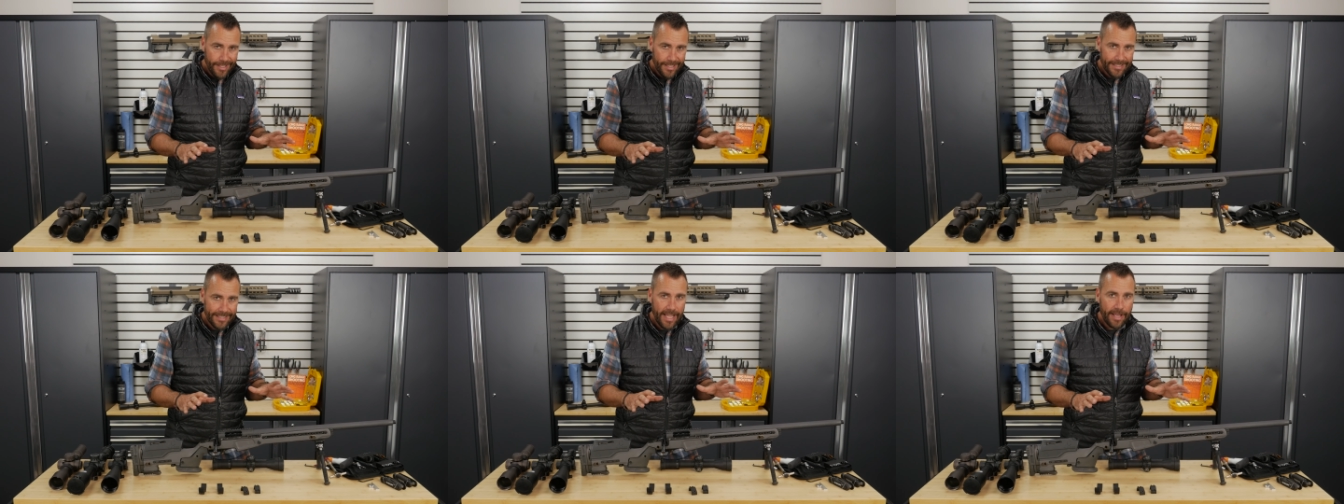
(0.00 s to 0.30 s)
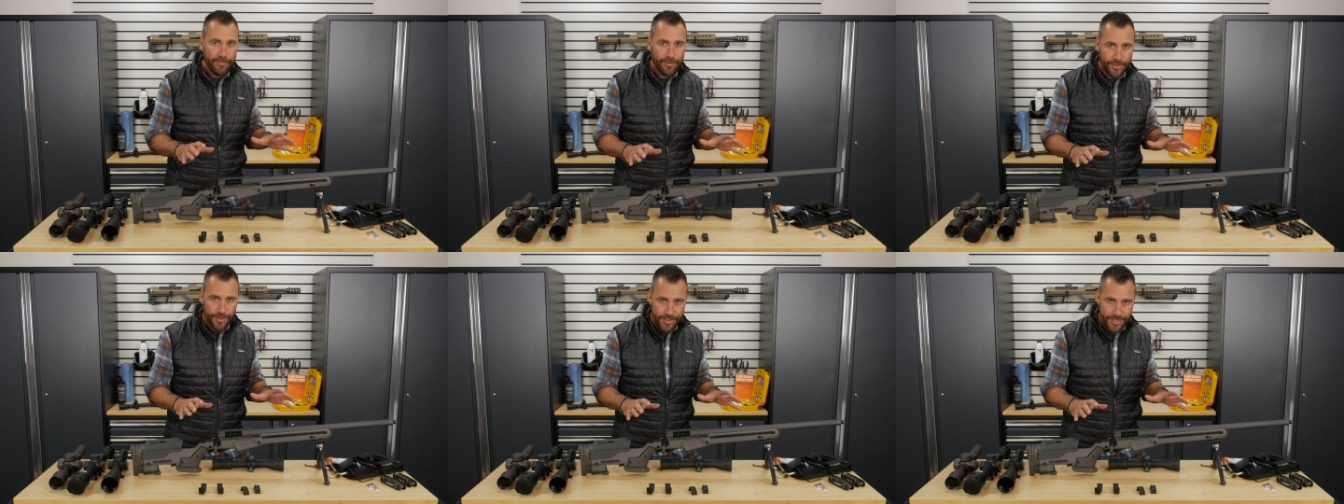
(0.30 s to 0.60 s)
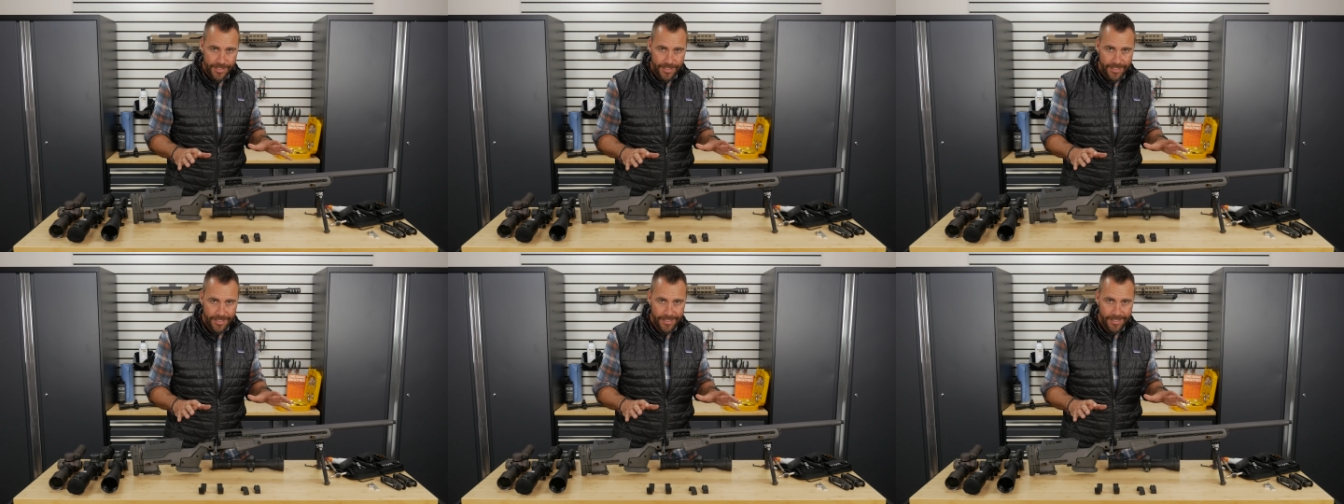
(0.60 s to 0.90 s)

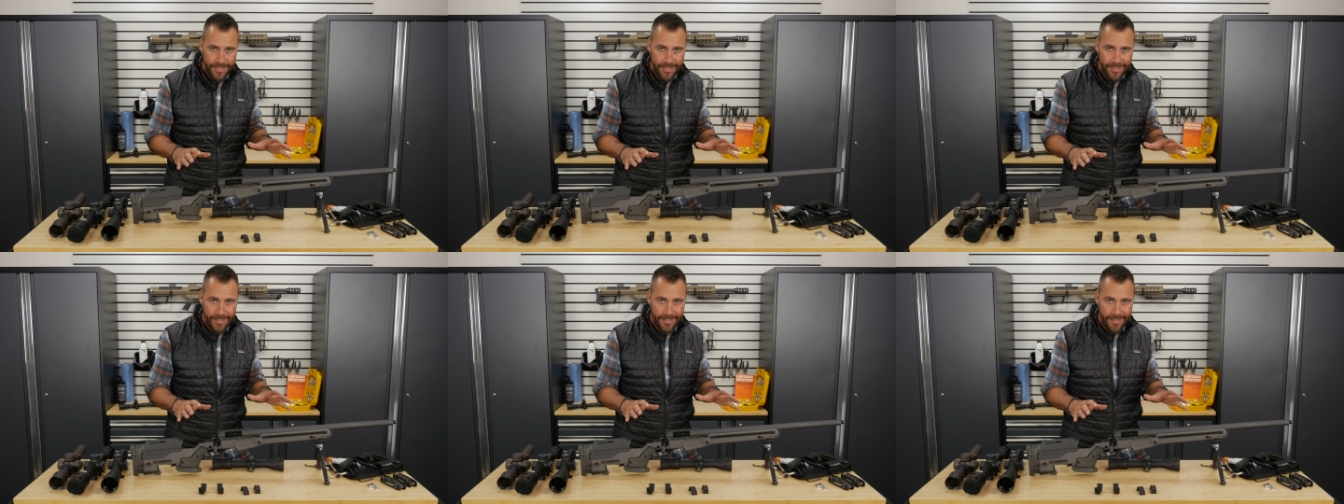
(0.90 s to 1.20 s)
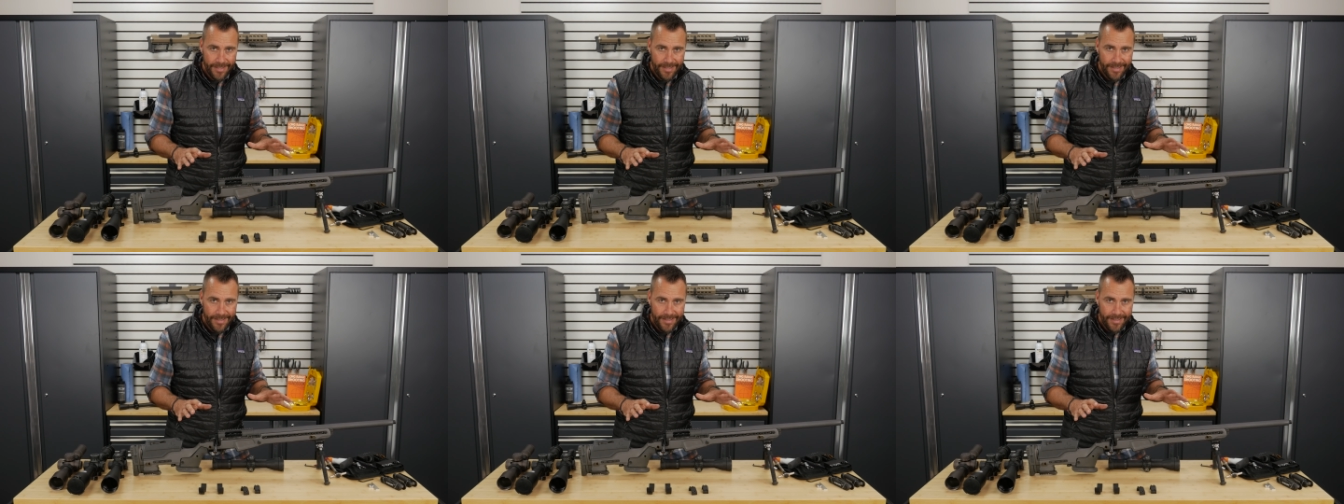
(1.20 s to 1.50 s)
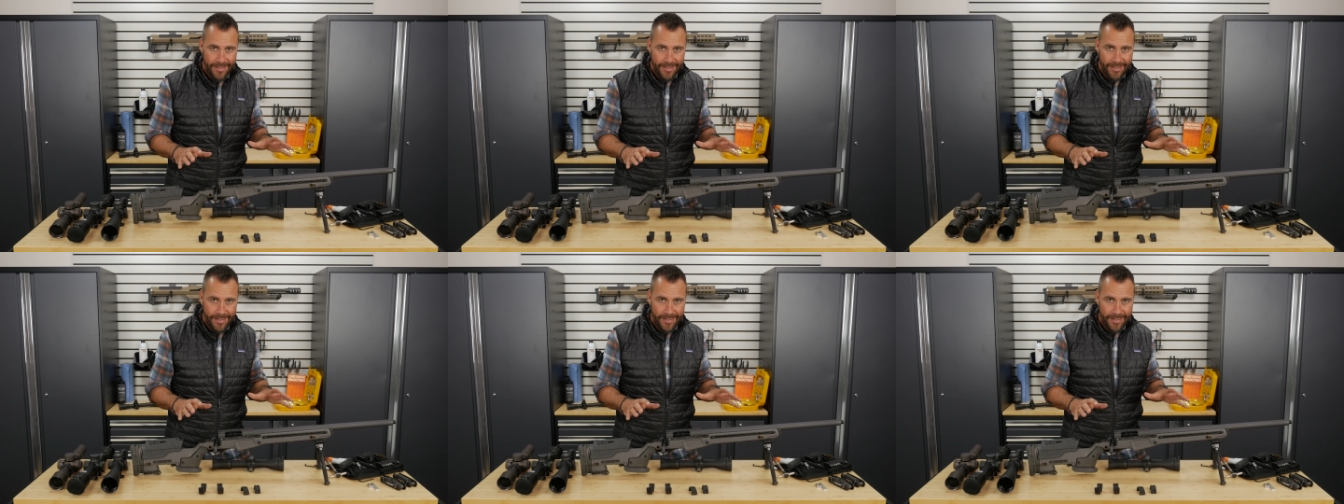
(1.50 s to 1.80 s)
levels.
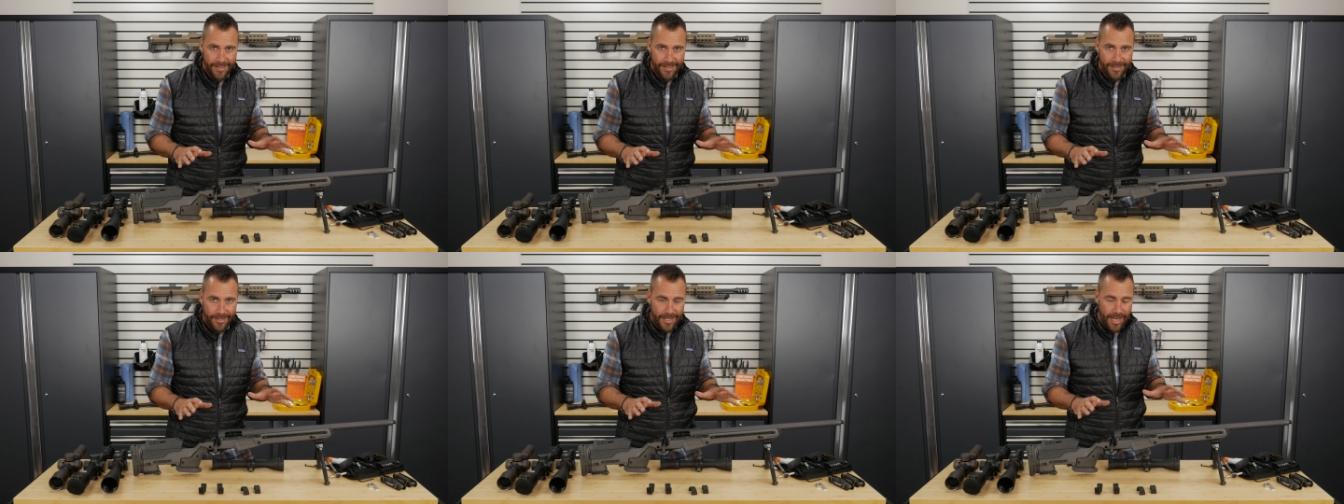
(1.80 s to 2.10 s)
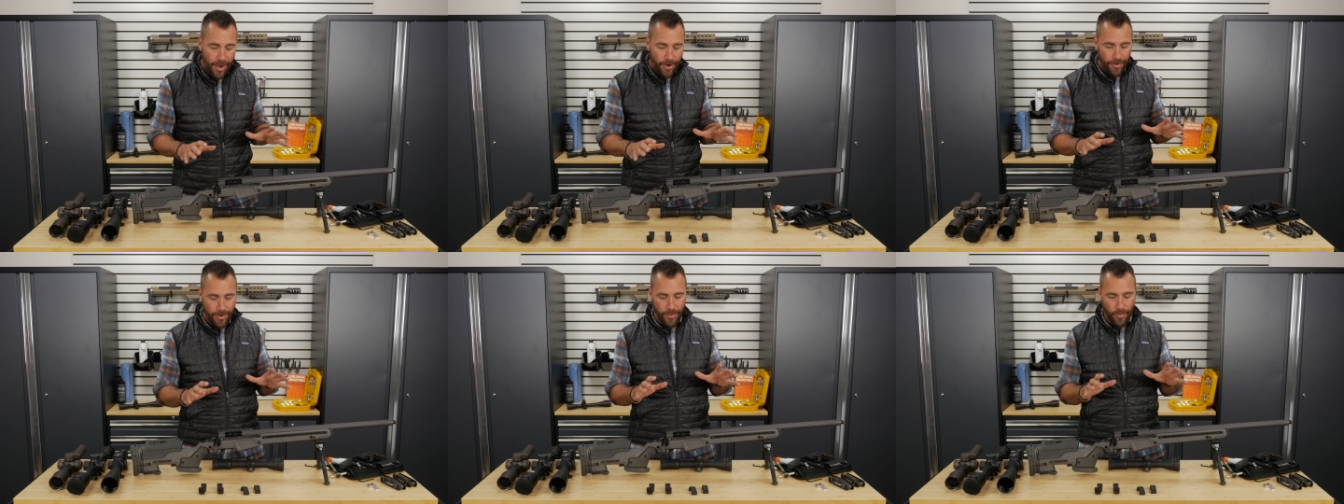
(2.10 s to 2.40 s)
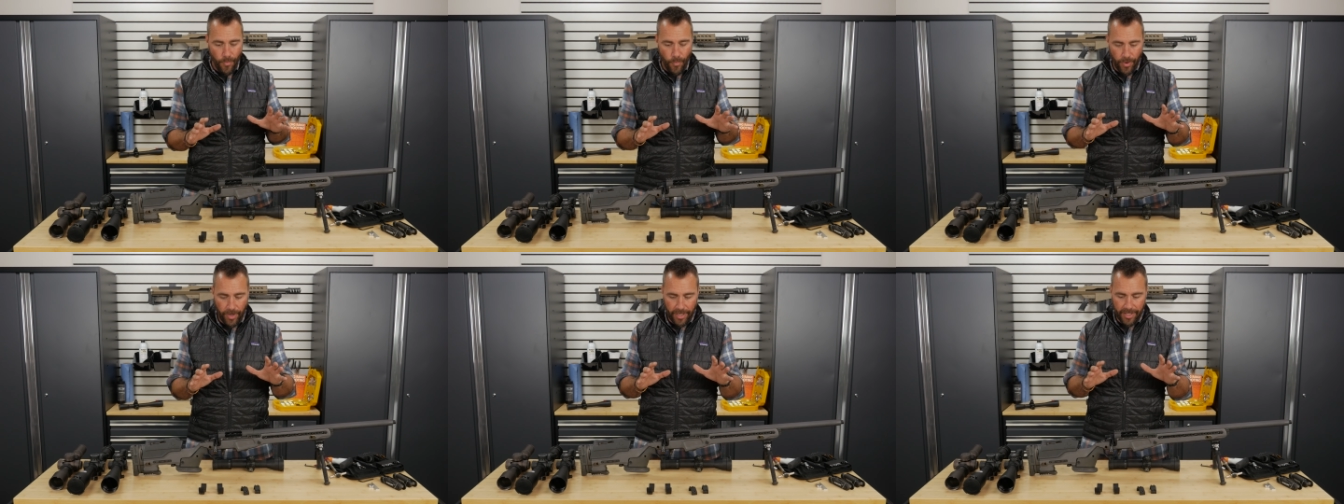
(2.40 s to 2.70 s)
Now,
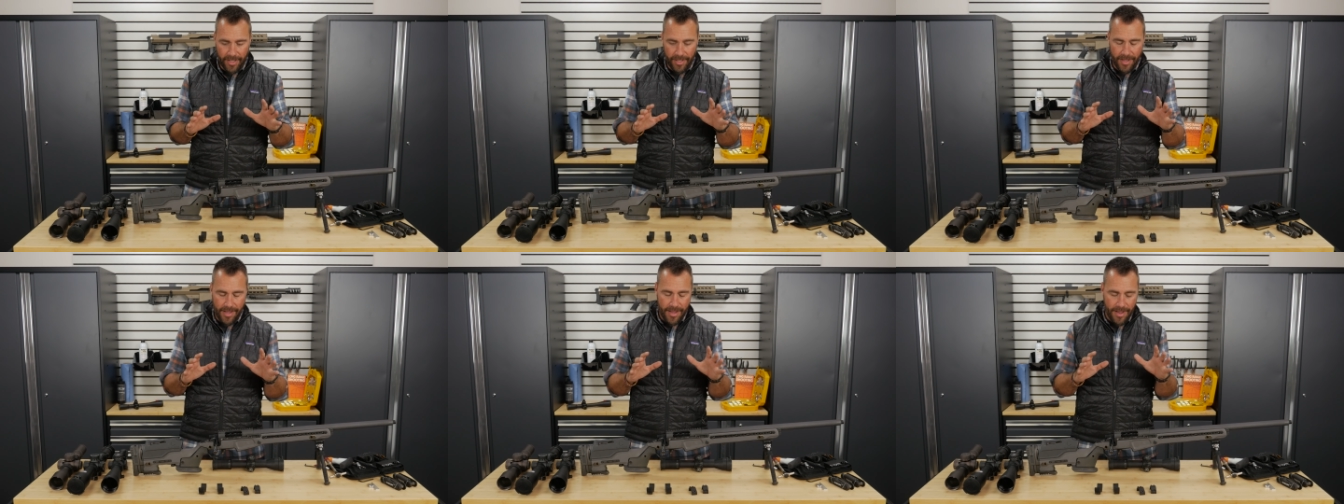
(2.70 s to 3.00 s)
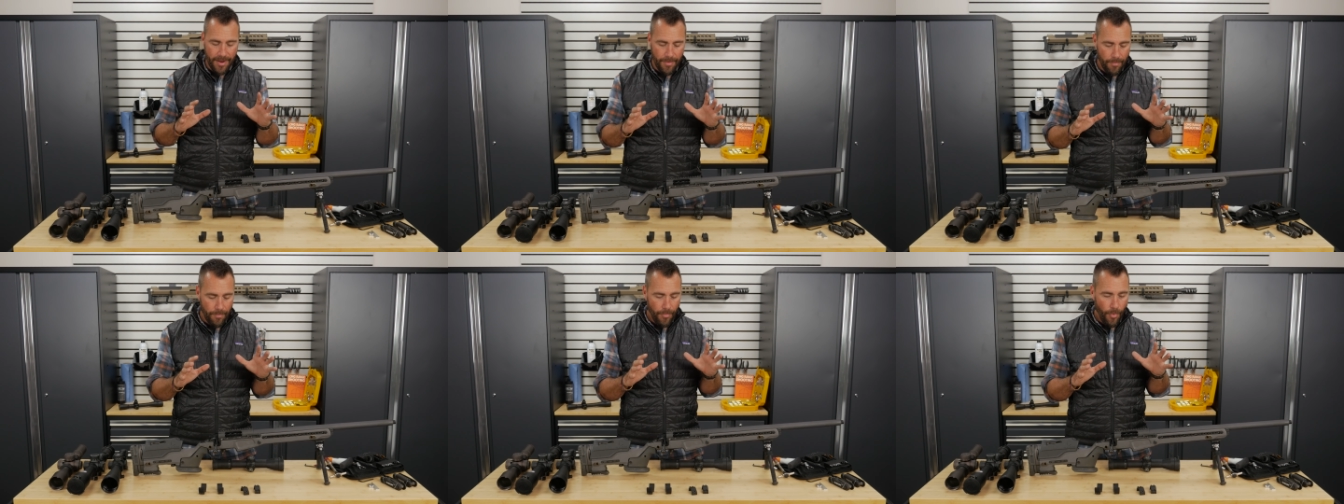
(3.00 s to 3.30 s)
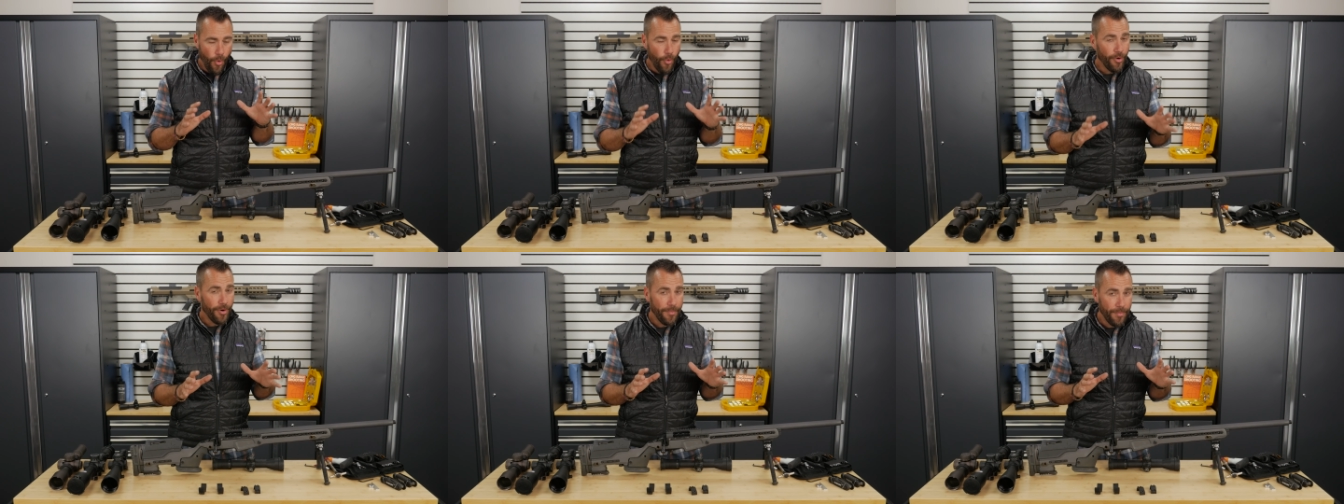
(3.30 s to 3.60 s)
one of the more